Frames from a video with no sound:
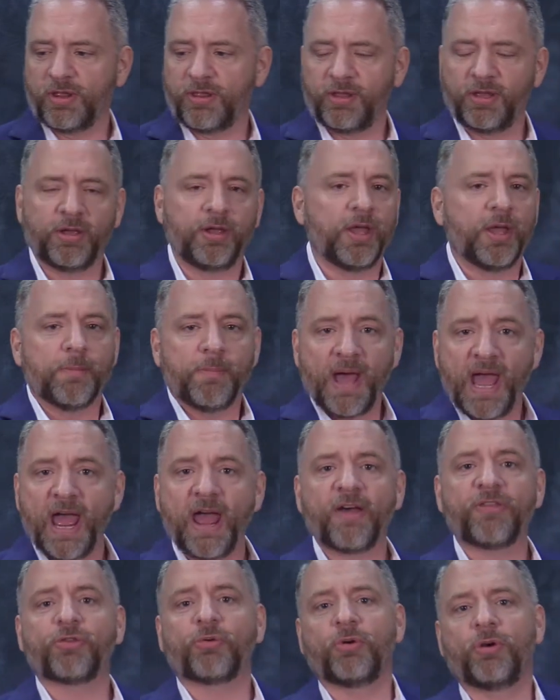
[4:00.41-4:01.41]
the
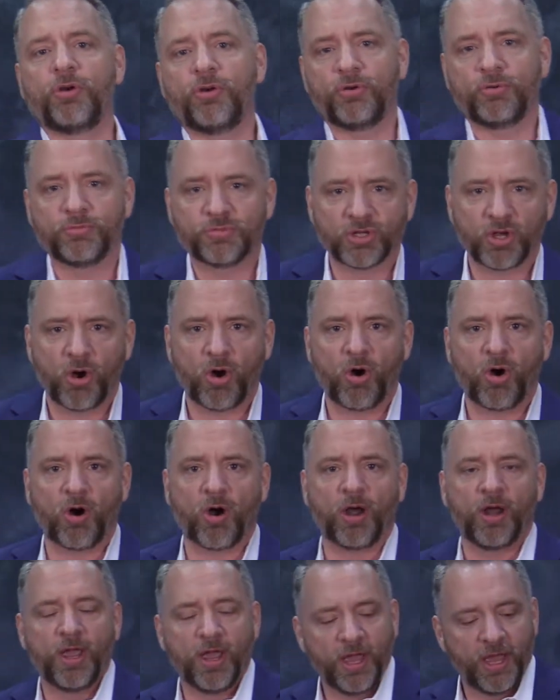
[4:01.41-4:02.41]
bathrooms
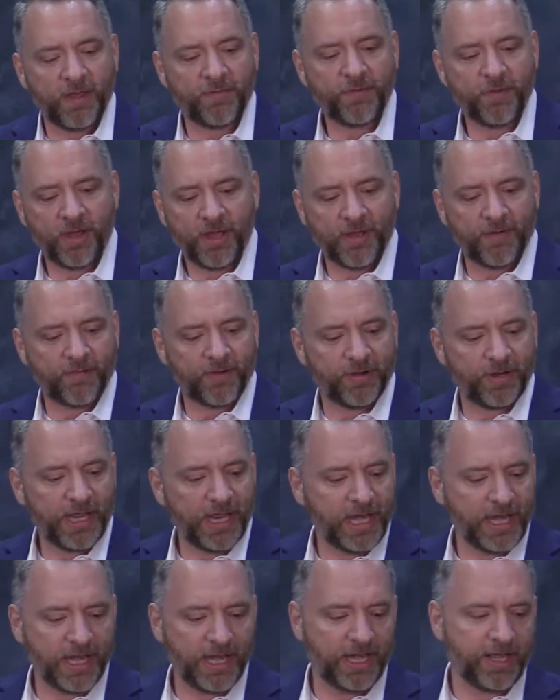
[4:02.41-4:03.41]
are. If you ever
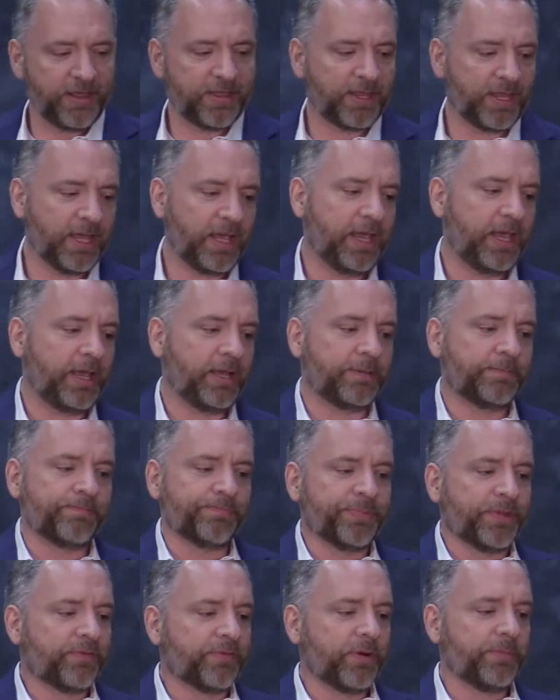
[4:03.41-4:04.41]
need anything
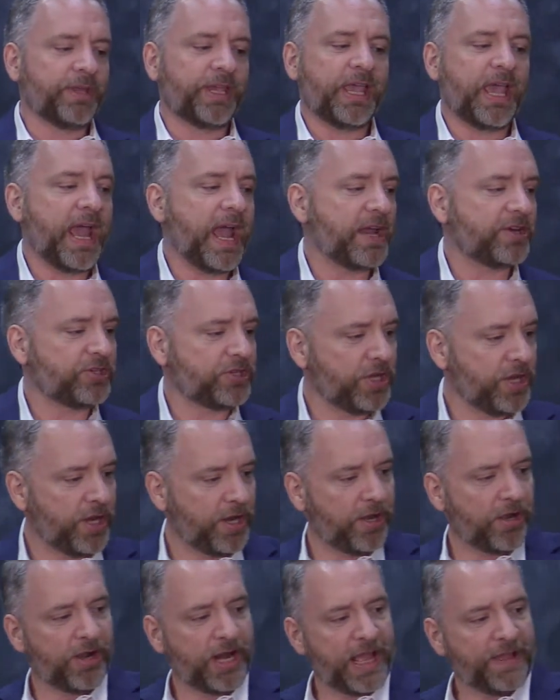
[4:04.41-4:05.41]
from the
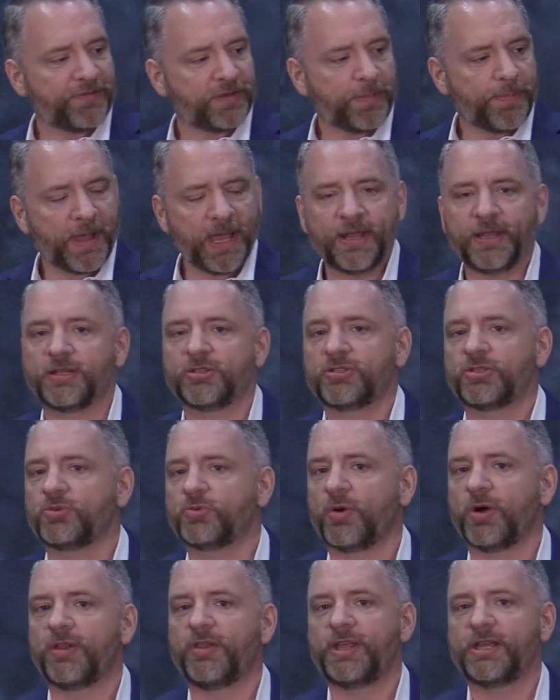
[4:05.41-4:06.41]
cashier and have to pay, this is
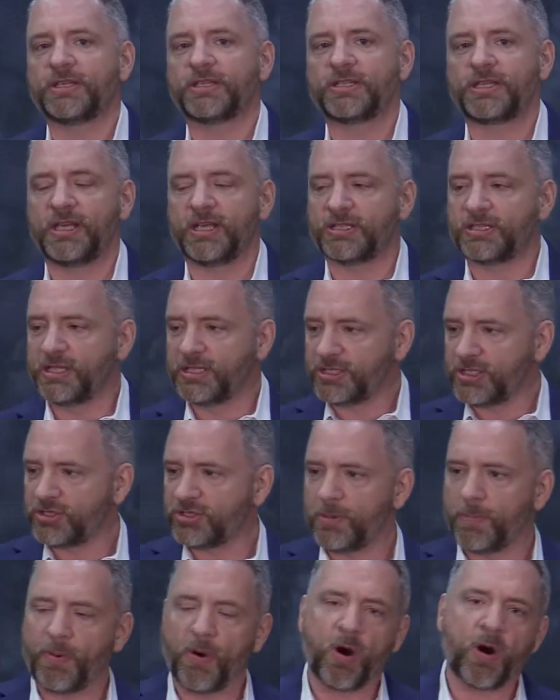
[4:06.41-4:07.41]
where this is. This is
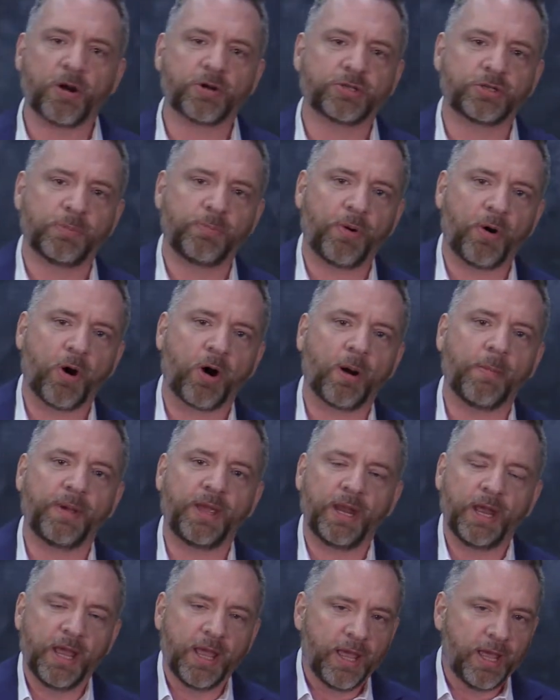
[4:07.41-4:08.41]
the parts
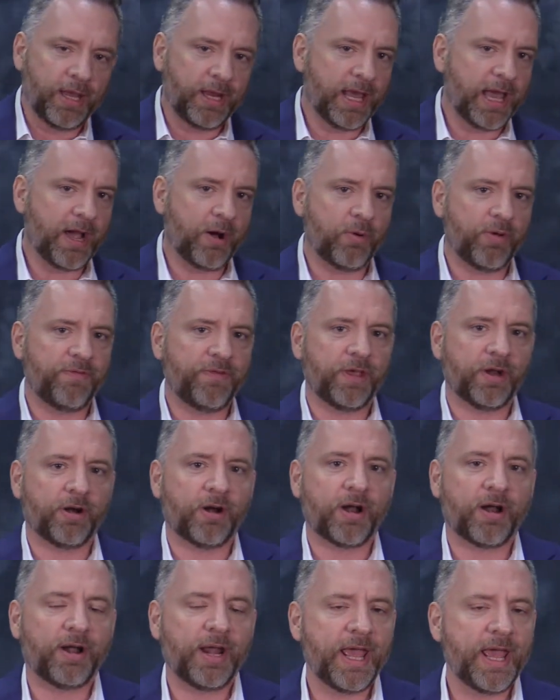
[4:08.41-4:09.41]
department. And now we've entered
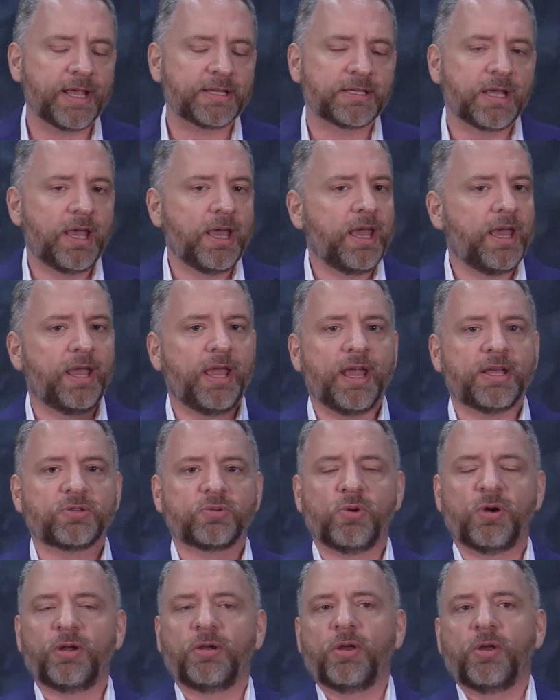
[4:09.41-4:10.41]
our desk, and guess
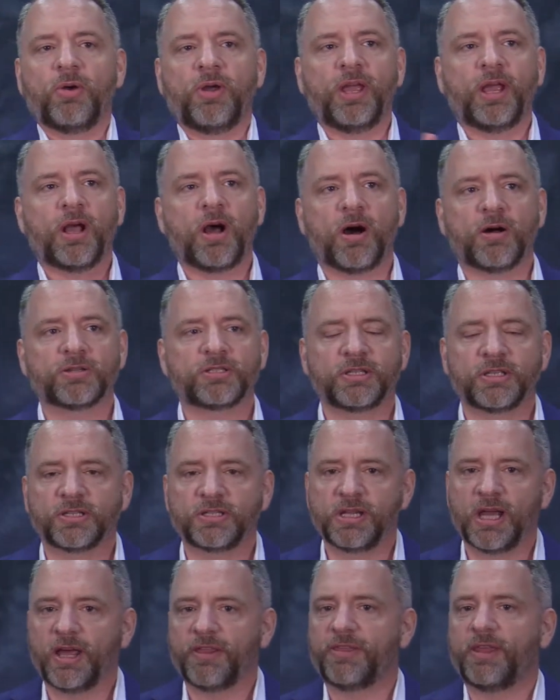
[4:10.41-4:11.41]
what? It cost us
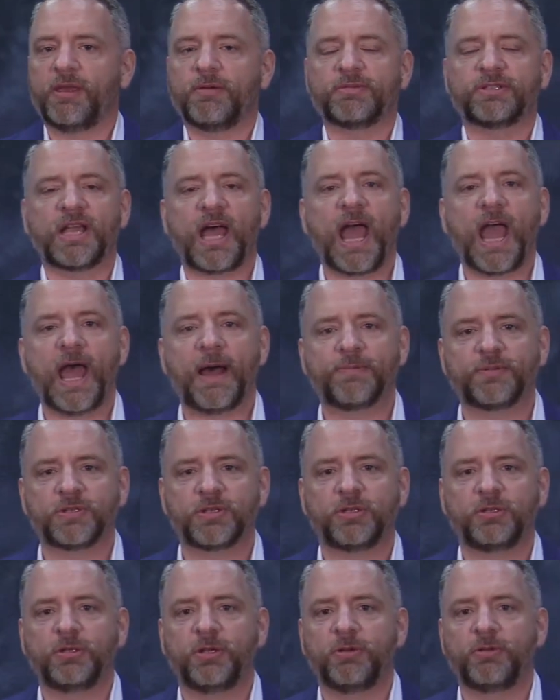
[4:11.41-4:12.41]
nothing. It was
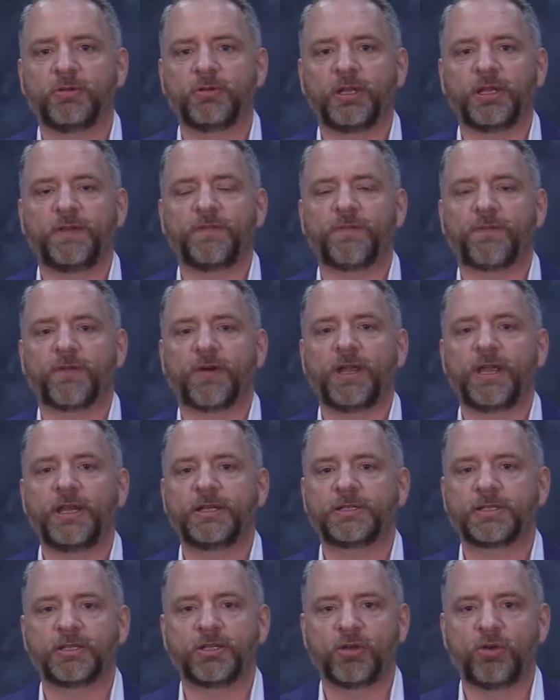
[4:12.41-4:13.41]
absolutely free
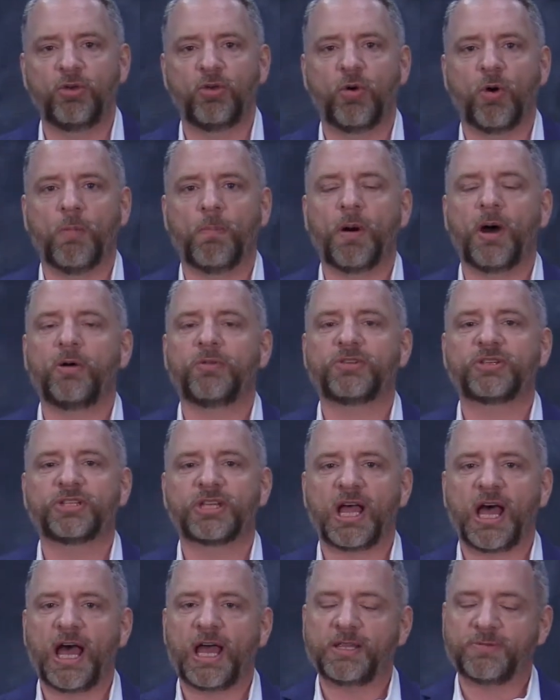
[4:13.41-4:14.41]
to do on both
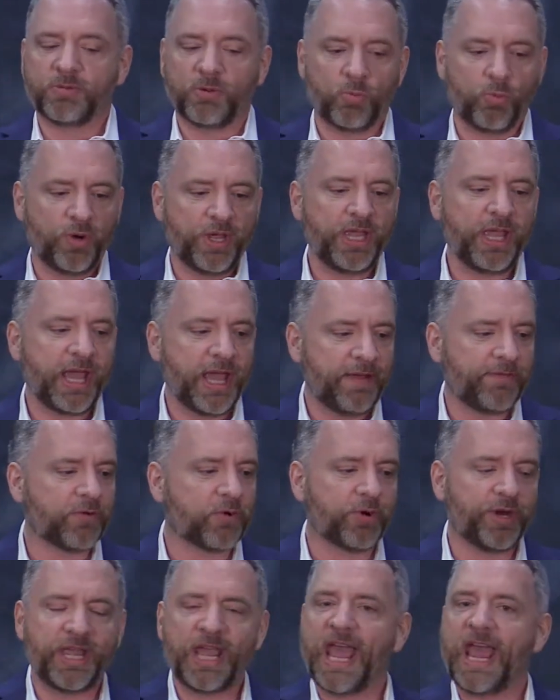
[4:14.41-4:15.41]
sides, but we have
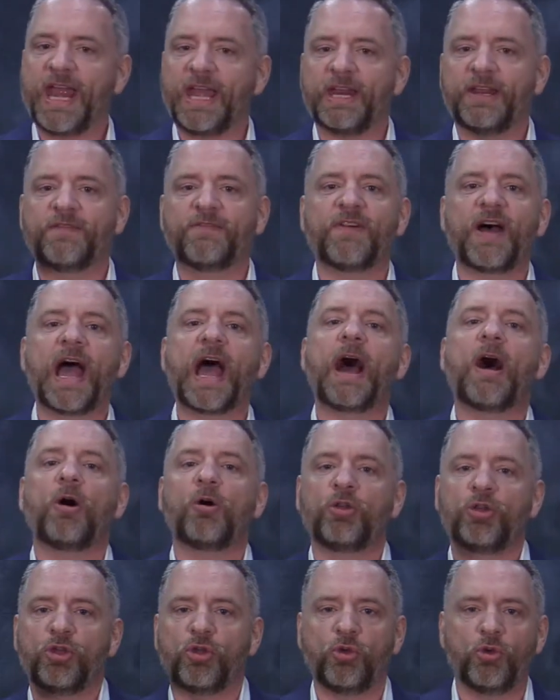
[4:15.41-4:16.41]
created
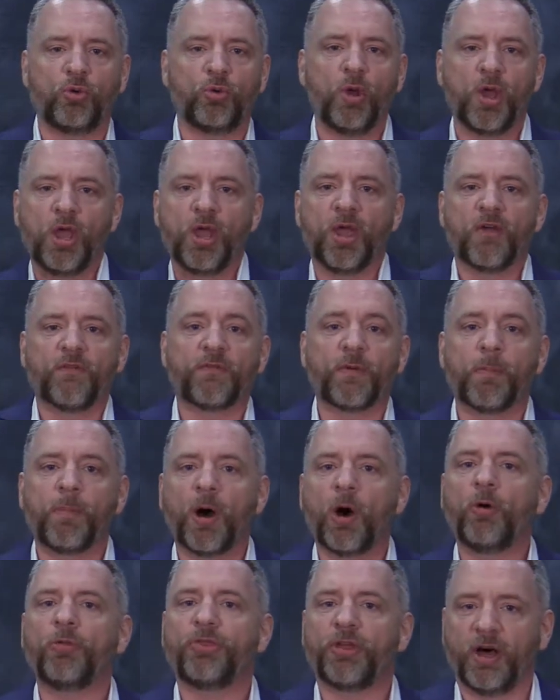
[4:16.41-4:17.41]
value for
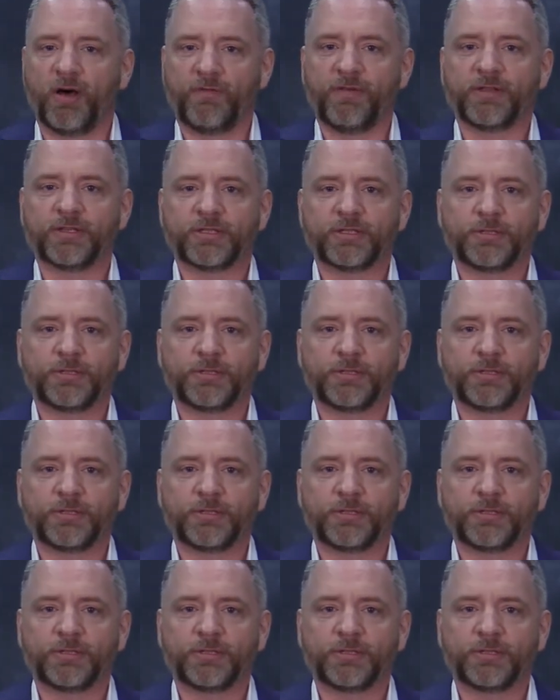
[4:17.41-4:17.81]
both of us.